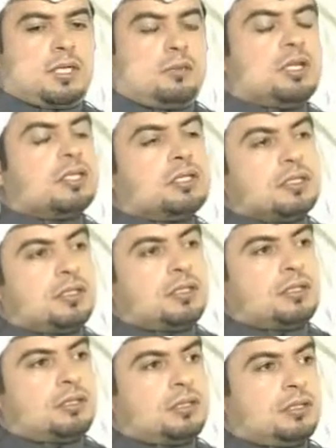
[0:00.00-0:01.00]
community
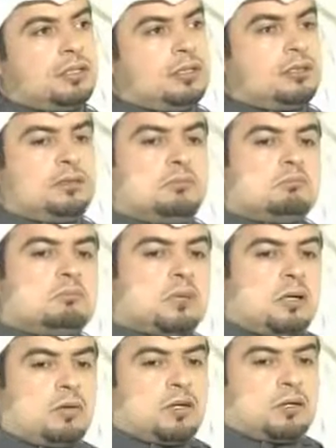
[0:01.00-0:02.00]
or in
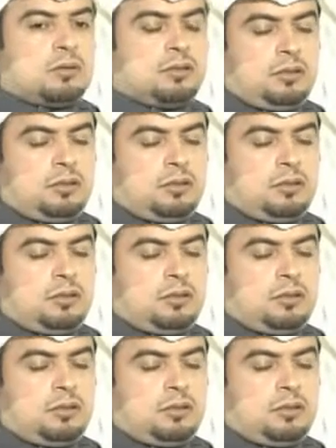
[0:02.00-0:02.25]
our